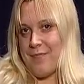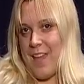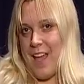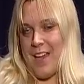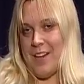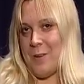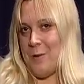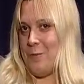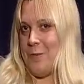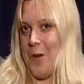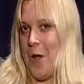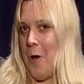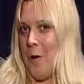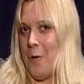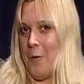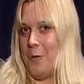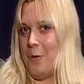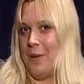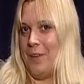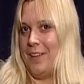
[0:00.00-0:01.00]
I don't
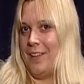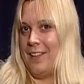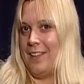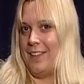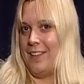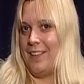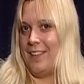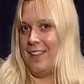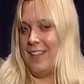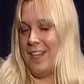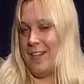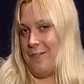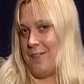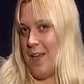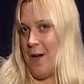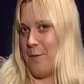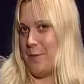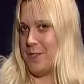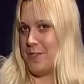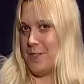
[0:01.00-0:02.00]
know if
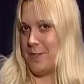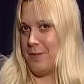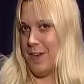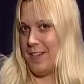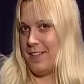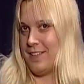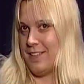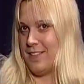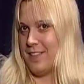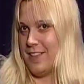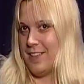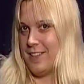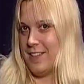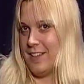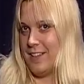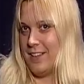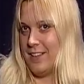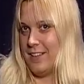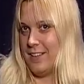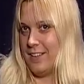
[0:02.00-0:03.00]
that was the right
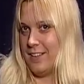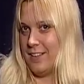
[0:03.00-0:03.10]
decision.